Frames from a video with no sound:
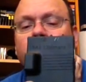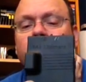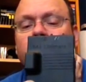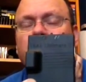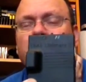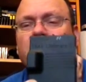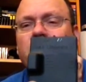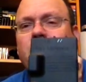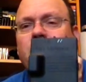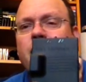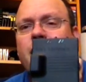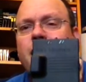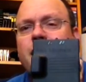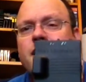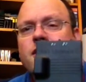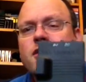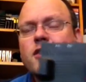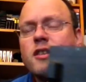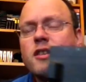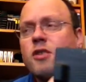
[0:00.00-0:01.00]
The thing
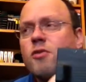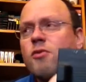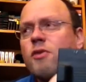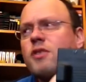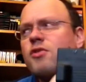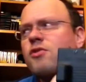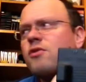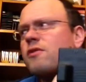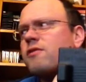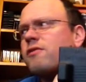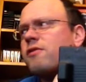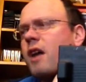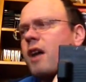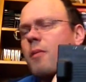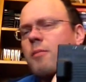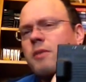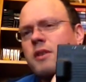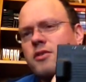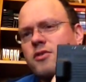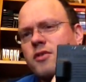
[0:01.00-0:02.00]
is, the original
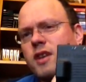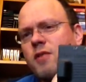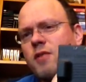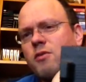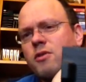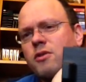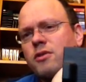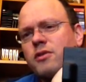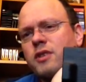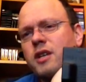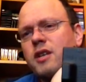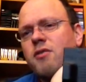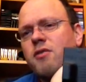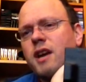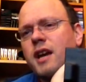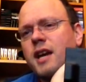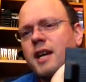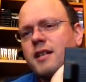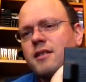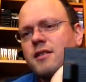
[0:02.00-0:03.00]
floppies, they will
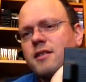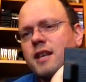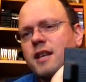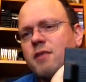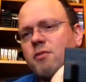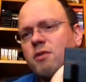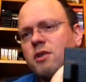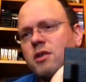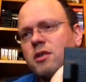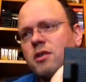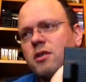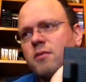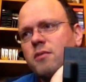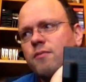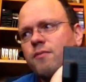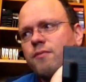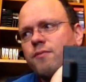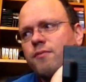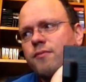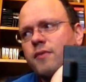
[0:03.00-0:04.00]
degrade. They will
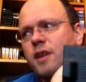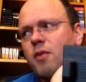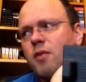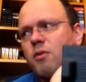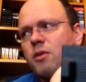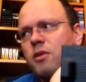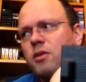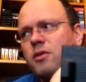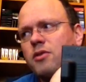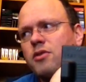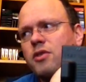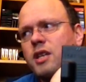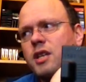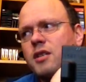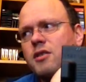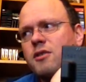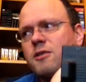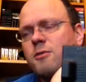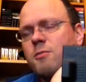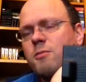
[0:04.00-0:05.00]

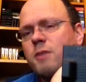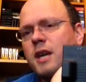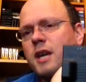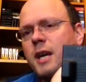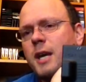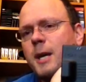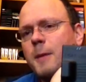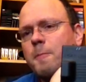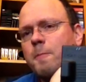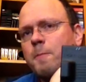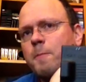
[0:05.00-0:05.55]
cease to be.